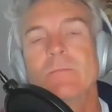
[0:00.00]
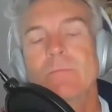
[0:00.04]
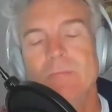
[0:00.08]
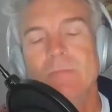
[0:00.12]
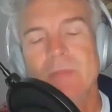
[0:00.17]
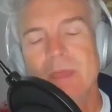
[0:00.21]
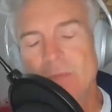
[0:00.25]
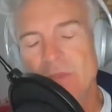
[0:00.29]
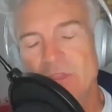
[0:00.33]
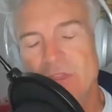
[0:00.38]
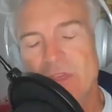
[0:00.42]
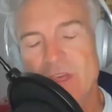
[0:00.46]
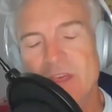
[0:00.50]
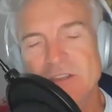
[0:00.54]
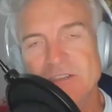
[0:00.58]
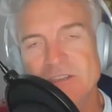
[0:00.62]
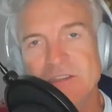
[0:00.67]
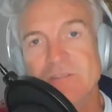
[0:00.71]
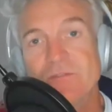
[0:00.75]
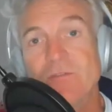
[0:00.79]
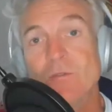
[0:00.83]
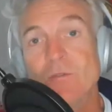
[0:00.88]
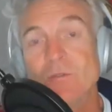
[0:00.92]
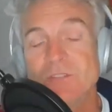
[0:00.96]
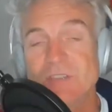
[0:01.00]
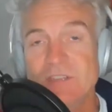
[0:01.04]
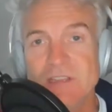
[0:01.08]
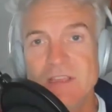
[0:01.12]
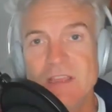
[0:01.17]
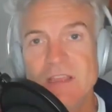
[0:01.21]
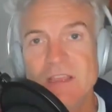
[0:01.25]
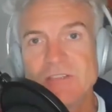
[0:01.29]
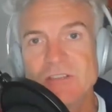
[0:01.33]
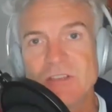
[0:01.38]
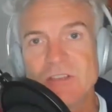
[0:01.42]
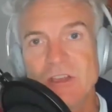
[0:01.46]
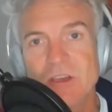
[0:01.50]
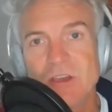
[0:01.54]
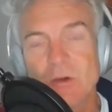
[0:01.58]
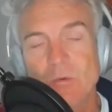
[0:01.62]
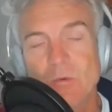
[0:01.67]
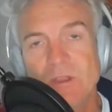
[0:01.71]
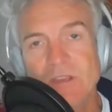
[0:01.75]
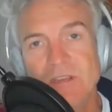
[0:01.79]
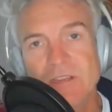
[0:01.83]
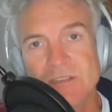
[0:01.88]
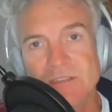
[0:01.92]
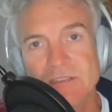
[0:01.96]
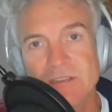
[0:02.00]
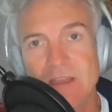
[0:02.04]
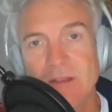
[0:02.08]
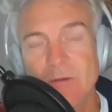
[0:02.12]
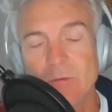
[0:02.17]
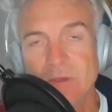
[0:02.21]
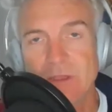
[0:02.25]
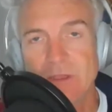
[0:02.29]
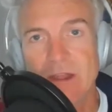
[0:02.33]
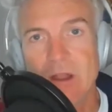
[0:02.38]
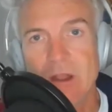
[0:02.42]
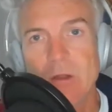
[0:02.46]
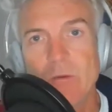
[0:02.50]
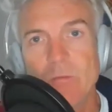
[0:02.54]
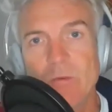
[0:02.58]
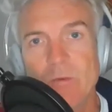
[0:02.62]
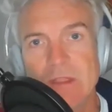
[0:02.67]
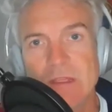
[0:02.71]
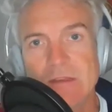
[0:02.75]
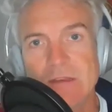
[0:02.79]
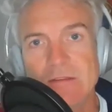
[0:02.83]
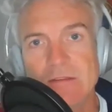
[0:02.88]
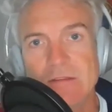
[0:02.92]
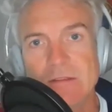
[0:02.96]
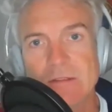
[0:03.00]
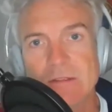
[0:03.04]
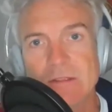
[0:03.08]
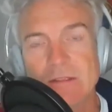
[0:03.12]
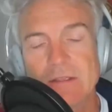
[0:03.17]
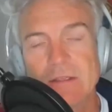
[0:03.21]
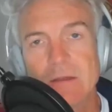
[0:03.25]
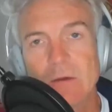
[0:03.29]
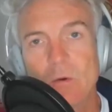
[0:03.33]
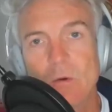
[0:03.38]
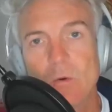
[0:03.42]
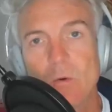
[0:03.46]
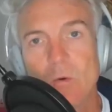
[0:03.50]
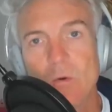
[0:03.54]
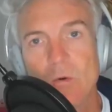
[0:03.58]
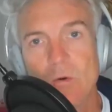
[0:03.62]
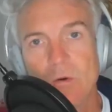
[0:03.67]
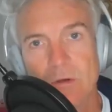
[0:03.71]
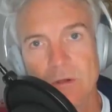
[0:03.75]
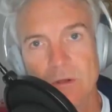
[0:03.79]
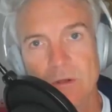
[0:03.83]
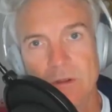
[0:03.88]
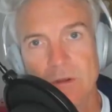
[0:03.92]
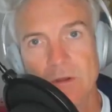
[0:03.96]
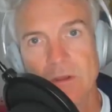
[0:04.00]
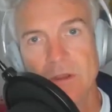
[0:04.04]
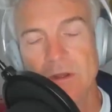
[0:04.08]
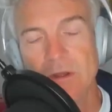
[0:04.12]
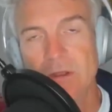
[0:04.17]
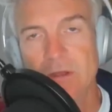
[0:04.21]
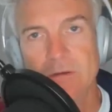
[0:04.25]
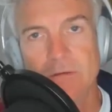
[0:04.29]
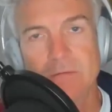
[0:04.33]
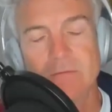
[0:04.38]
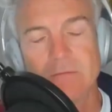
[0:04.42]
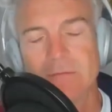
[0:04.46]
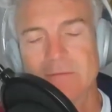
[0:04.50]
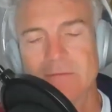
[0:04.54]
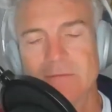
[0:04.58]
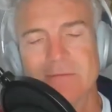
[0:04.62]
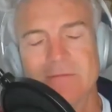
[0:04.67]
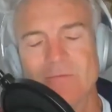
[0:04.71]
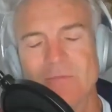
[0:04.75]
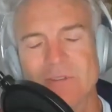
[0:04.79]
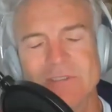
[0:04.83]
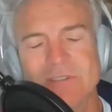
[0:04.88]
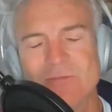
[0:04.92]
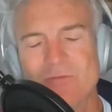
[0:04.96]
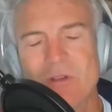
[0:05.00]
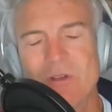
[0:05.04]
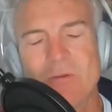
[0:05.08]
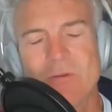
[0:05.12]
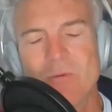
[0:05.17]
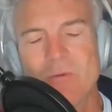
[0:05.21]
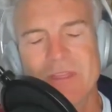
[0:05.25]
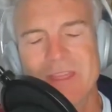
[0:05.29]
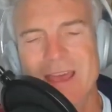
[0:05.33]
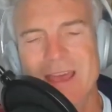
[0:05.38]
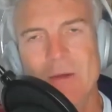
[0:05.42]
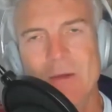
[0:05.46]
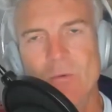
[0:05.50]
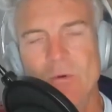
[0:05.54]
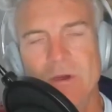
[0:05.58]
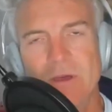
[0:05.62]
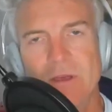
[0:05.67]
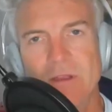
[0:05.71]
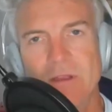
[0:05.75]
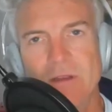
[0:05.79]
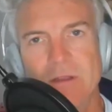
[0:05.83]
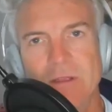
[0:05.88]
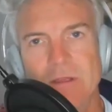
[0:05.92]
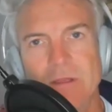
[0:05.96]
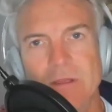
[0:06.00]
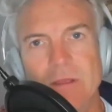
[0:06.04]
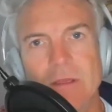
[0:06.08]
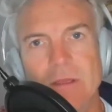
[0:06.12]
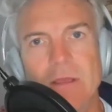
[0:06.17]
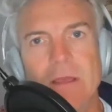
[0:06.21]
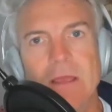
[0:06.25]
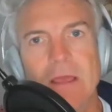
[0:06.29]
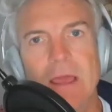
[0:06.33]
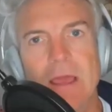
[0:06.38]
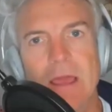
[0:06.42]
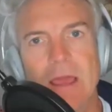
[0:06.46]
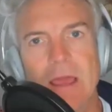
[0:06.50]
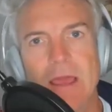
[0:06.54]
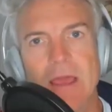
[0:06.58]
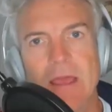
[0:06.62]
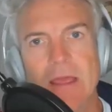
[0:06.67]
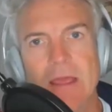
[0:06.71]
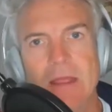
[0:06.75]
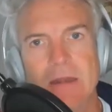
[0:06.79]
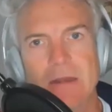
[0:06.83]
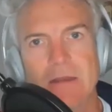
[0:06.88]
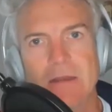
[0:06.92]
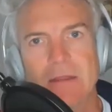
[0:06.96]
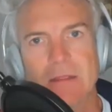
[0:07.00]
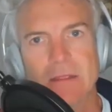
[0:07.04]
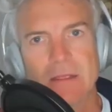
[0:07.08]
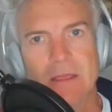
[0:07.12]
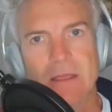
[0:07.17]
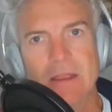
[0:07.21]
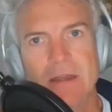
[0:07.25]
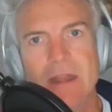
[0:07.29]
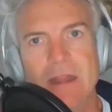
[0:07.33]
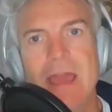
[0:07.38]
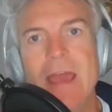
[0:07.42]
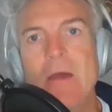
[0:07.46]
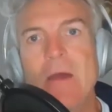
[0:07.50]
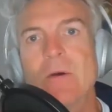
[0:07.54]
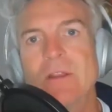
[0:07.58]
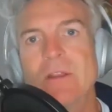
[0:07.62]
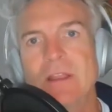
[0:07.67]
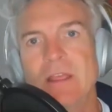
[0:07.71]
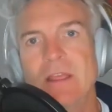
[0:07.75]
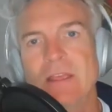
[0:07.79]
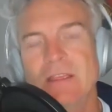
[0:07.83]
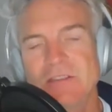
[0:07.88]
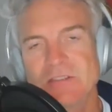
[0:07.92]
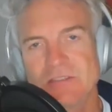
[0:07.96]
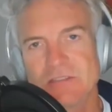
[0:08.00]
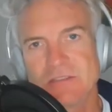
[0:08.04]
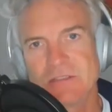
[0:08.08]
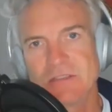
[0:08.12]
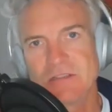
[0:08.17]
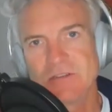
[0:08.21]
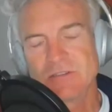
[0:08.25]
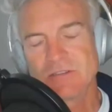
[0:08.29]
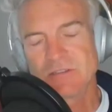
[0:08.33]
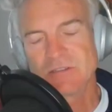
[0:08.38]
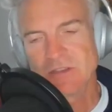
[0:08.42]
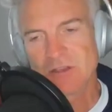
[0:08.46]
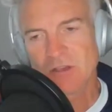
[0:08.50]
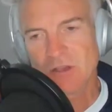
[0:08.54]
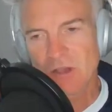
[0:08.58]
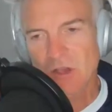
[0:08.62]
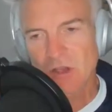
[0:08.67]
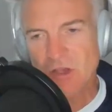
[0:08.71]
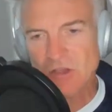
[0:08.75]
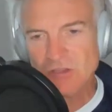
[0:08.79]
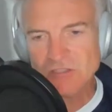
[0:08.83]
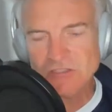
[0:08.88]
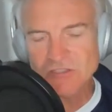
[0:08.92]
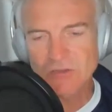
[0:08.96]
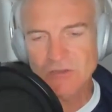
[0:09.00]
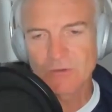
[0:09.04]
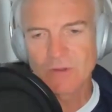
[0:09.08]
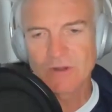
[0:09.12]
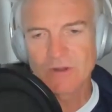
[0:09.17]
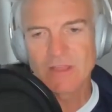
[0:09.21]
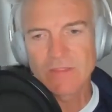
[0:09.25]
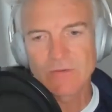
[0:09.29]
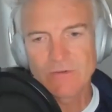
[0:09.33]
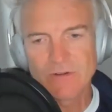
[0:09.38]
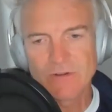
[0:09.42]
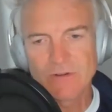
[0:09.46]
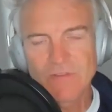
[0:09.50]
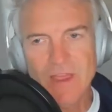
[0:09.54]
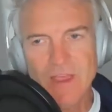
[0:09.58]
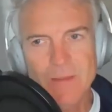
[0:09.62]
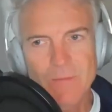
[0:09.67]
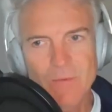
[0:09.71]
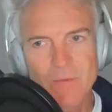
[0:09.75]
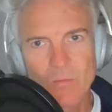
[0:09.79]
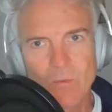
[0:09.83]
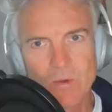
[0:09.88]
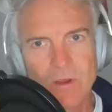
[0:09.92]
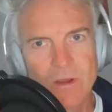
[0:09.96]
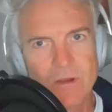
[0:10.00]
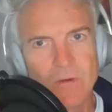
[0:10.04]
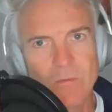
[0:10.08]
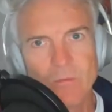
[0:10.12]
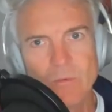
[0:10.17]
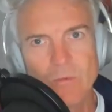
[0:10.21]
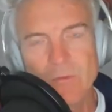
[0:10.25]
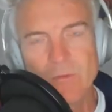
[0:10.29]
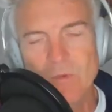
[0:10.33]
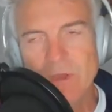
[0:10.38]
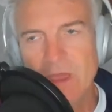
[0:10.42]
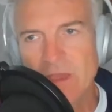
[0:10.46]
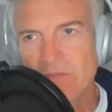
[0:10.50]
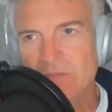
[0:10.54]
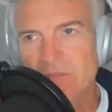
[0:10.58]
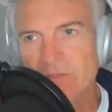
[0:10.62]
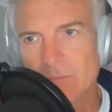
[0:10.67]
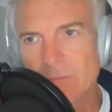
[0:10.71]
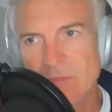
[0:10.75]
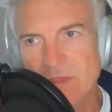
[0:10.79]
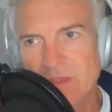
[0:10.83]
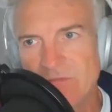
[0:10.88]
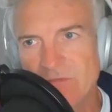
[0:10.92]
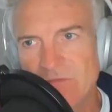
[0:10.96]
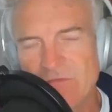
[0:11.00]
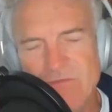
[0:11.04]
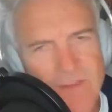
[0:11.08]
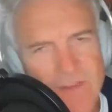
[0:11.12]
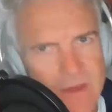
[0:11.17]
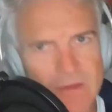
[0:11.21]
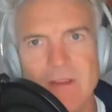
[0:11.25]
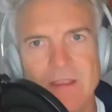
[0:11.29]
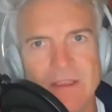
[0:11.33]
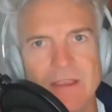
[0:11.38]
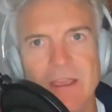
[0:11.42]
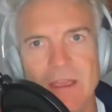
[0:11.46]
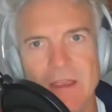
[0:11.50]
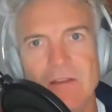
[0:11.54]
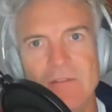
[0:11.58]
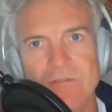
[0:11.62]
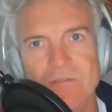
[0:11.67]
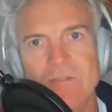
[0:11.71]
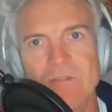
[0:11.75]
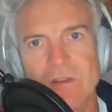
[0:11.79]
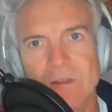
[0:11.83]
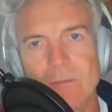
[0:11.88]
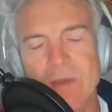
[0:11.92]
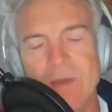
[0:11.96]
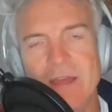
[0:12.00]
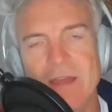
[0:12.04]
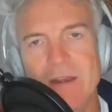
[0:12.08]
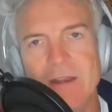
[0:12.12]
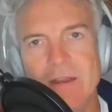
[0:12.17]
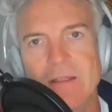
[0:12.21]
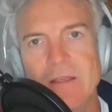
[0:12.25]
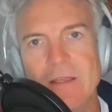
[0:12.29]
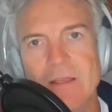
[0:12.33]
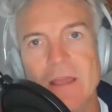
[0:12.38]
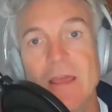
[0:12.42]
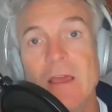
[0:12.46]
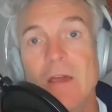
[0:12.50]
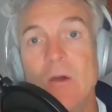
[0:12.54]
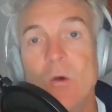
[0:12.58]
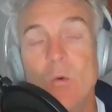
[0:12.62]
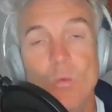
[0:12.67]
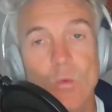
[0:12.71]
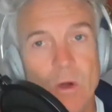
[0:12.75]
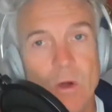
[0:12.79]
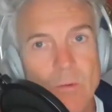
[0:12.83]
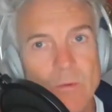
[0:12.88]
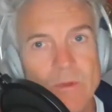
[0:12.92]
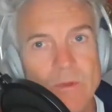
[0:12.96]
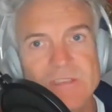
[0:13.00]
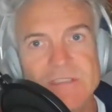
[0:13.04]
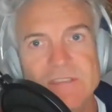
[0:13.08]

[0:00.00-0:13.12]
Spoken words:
maybe 30, 40 years ago, we just said, get on with it. Or, what's wrong with that word? And nowadays, there's also another environment where we have to be very careful about what we